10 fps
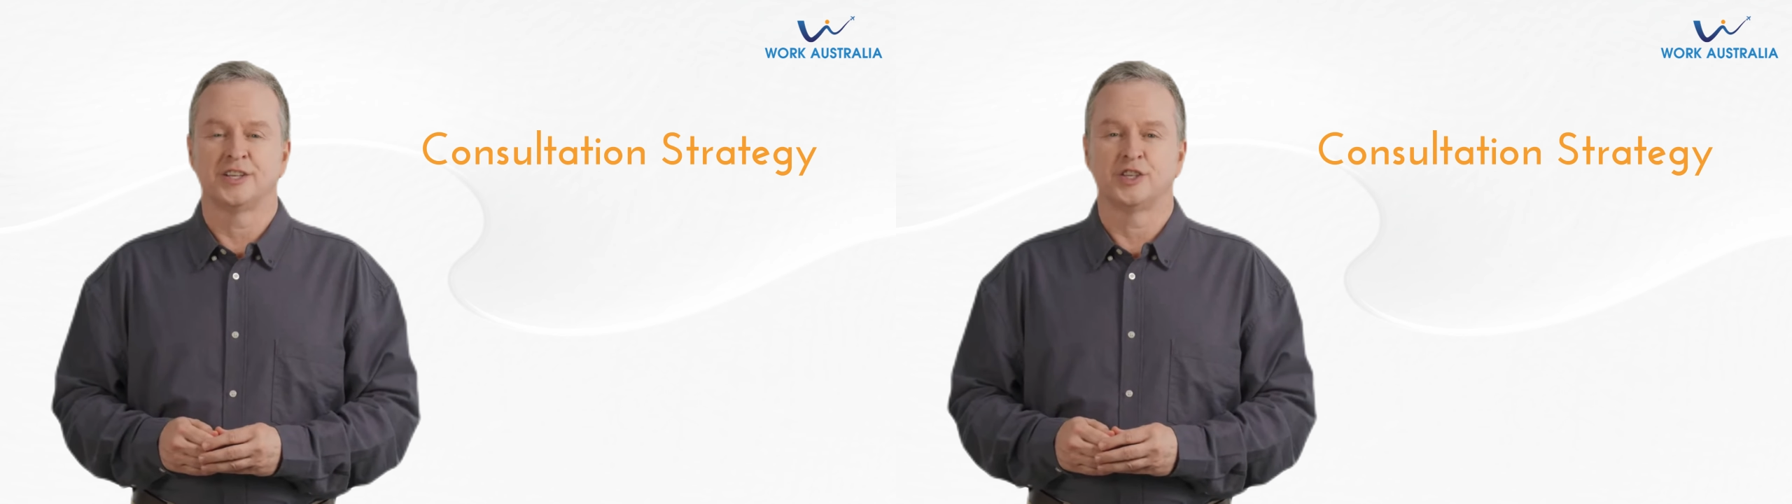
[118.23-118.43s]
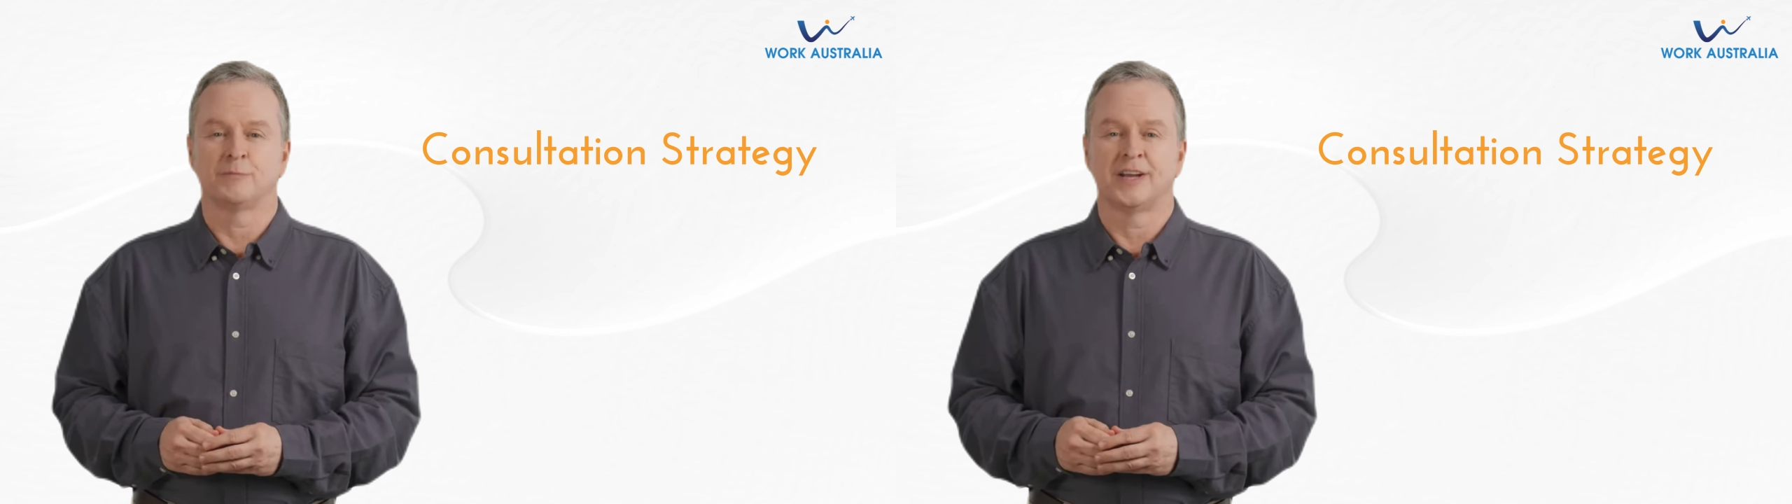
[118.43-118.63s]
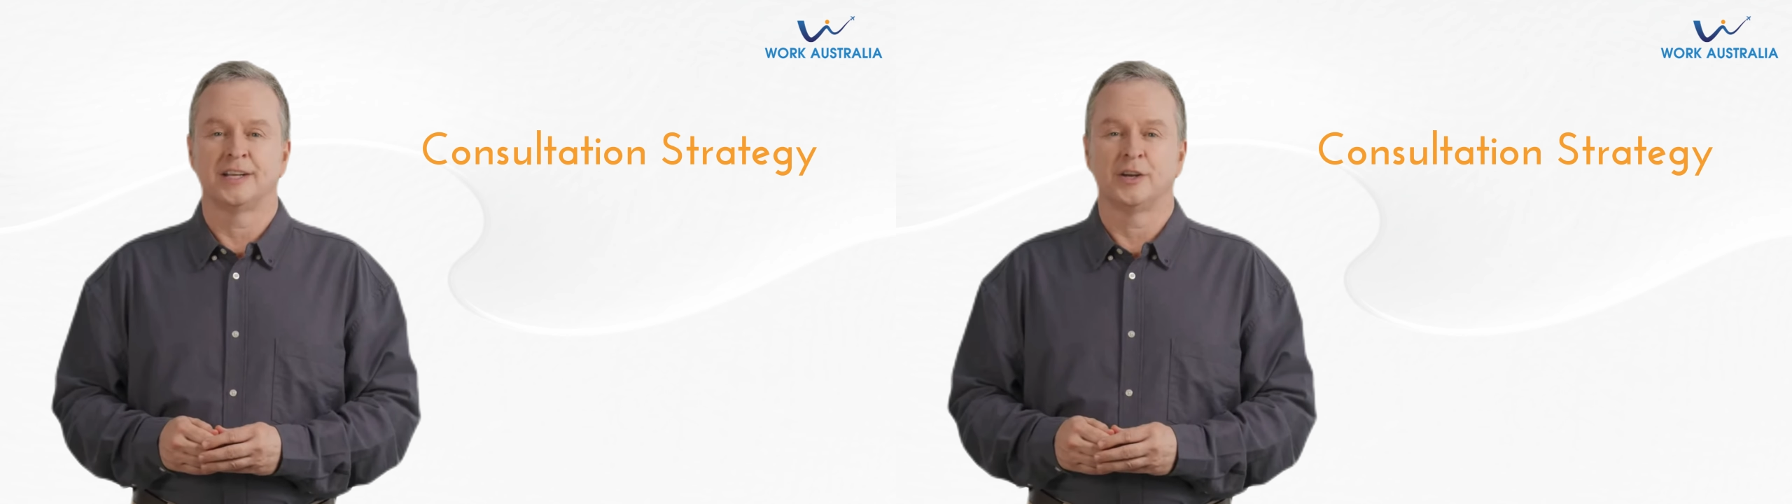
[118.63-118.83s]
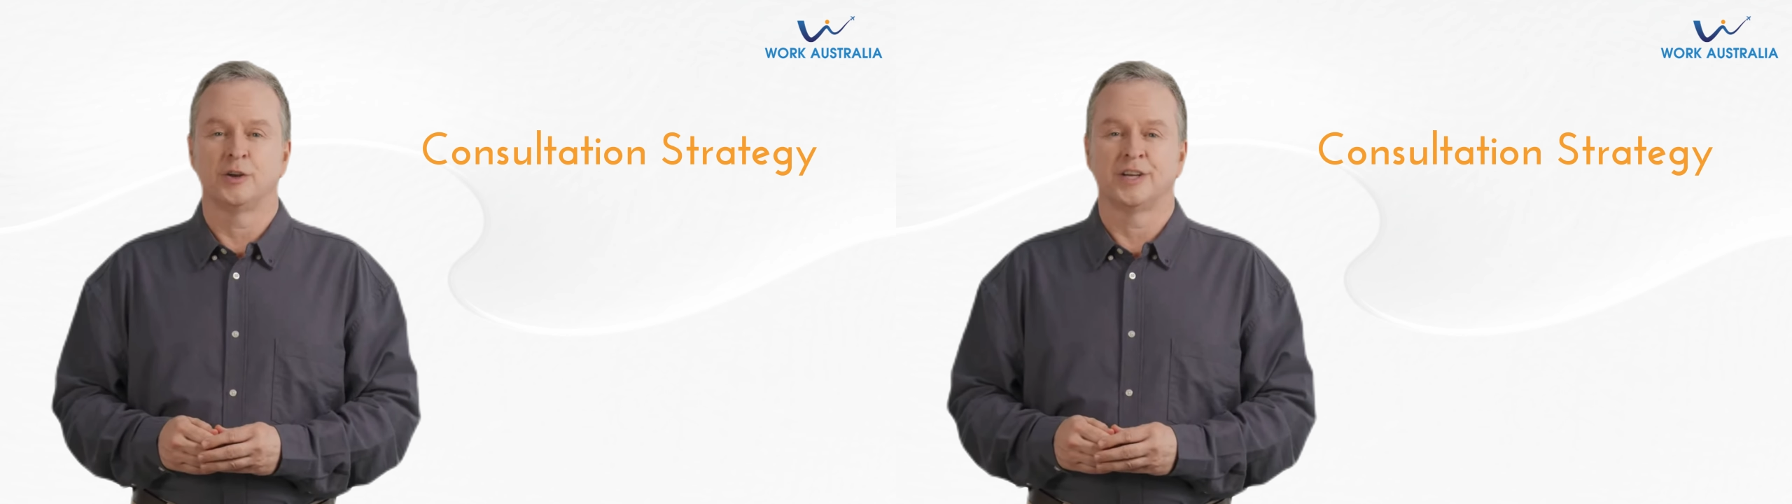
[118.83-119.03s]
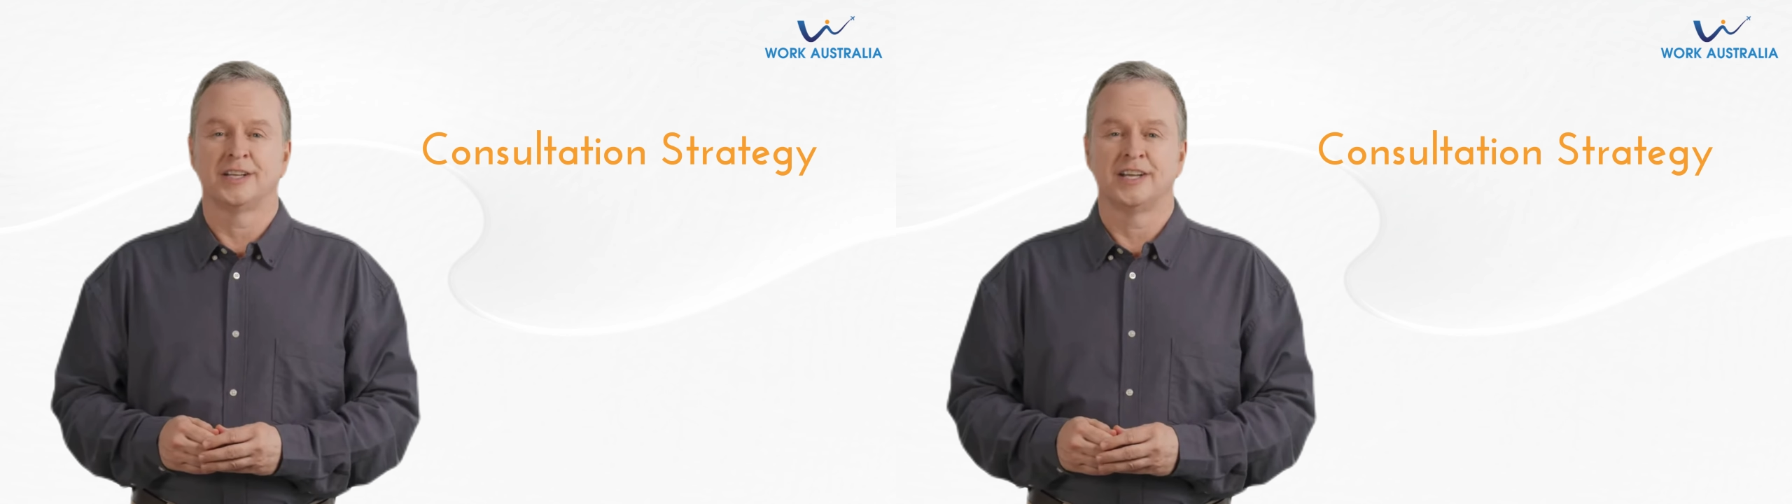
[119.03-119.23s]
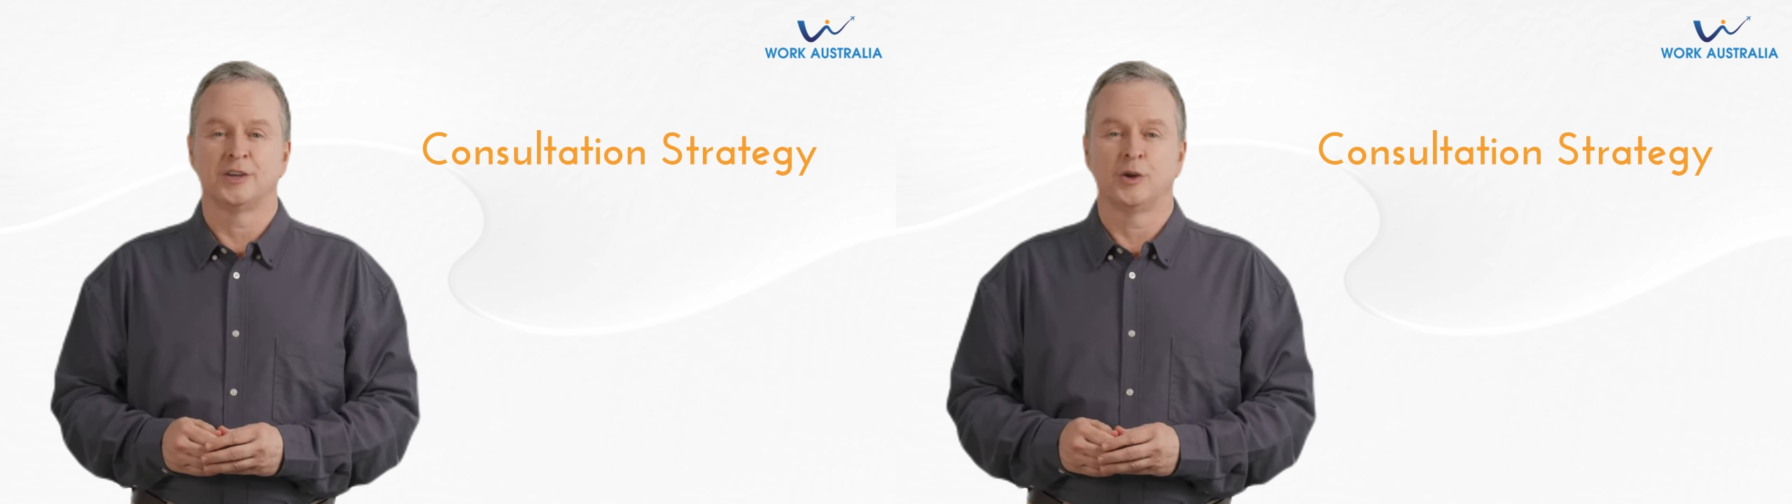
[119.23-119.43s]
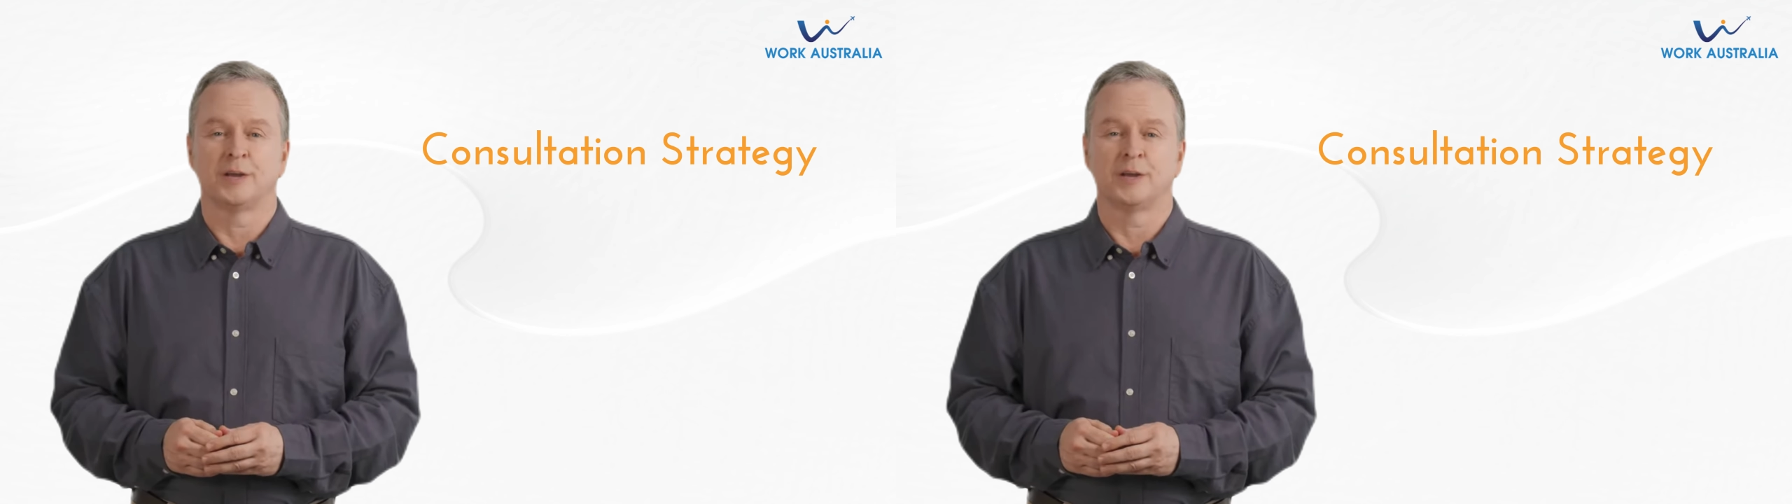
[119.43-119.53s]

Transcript: should be included in your